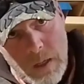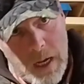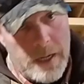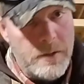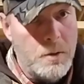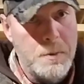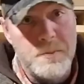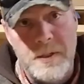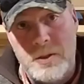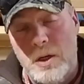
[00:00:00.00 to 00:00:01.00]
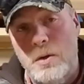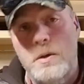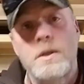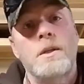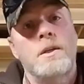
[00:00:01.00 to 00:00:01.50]
I had always been told
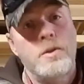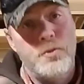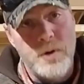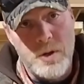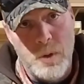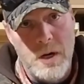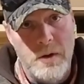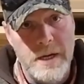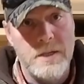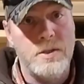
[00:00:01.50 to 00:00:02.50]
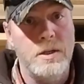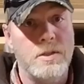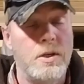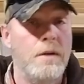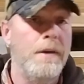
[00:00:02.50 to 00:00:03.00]
three quail eggs to a
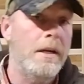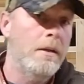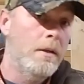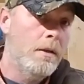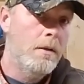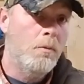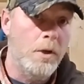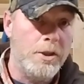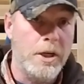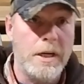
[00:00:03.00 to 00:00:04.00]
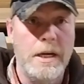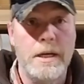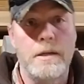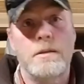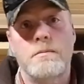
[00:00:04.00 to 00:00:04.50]
serving, one chicken
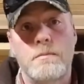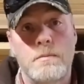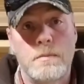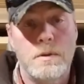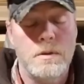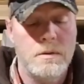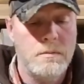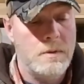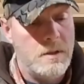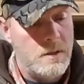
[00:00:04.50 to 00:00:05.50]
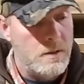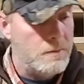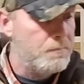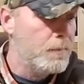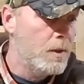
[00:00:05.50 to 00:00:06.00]
egg. Uh,
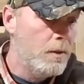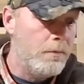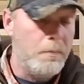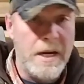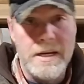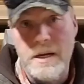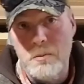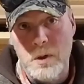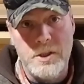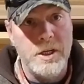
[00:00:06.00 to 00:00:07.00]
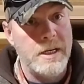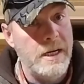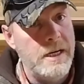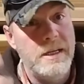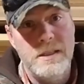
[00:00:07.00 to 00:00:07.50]
for baking, one chicken
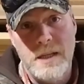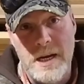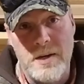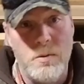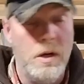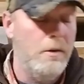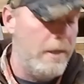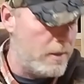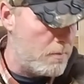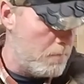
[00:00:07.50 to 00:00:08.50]
egg, eight quail eggs.